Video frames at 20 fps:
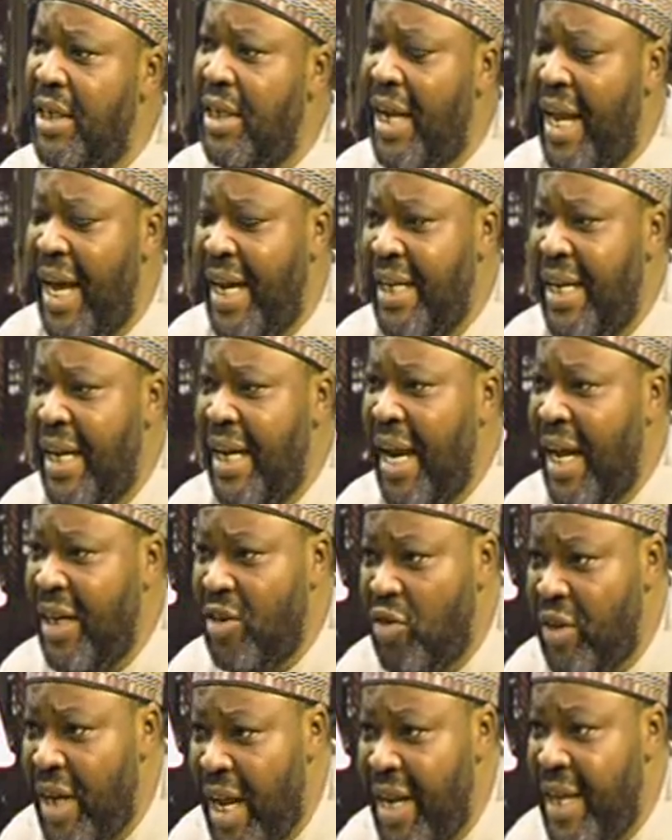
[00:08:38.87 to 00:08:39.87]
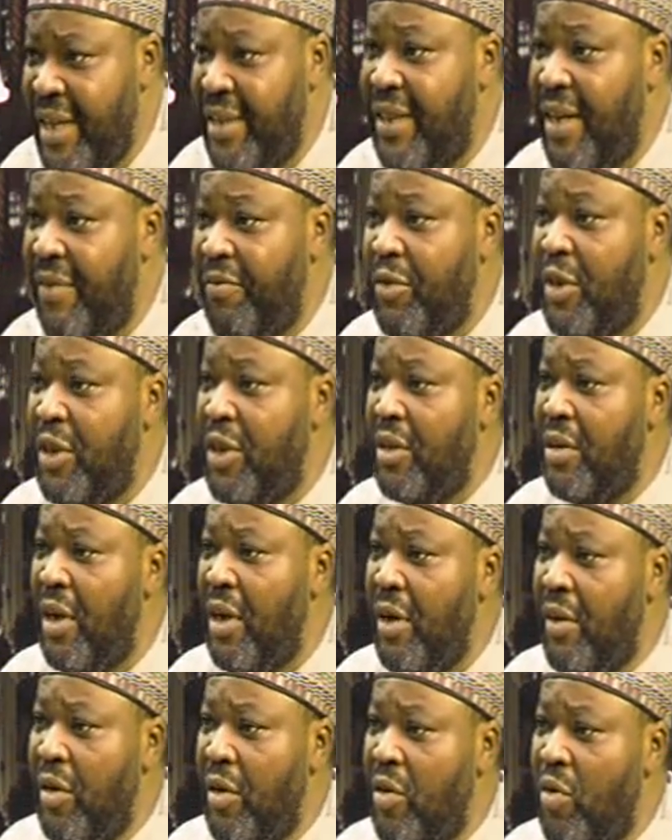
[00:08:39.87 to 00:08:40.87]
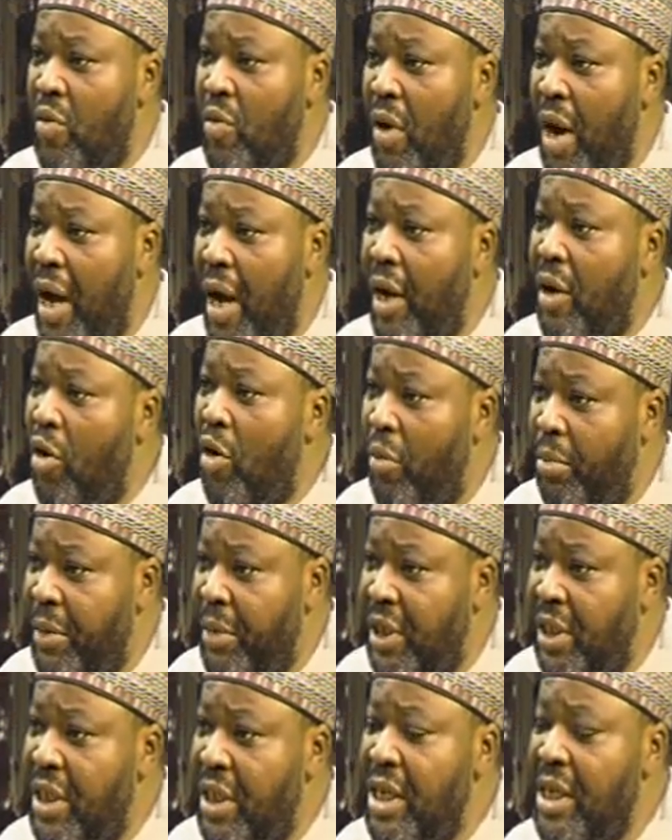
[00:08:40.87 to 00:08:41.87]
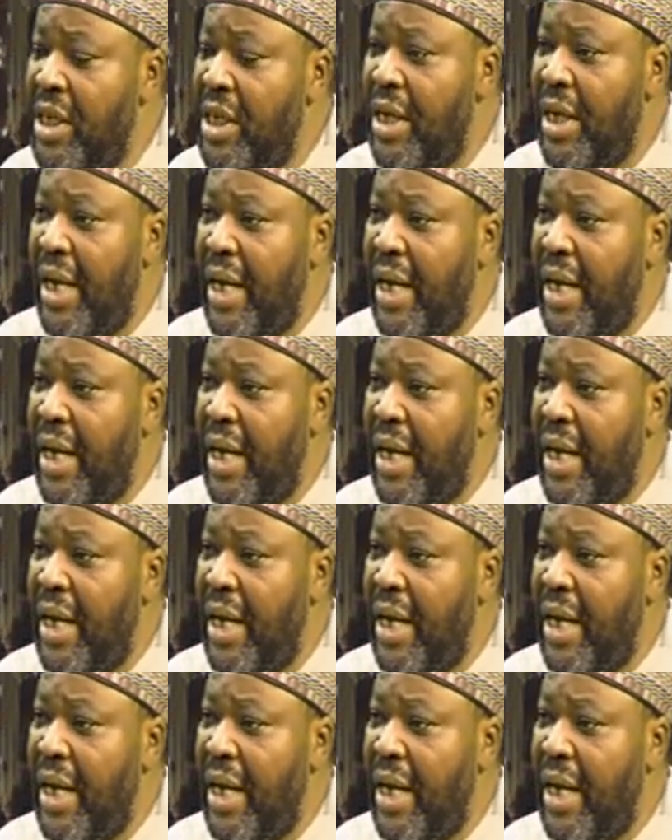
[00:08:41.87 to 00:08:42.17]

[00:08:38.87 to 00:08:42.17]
like the National Executive, you know, Committee,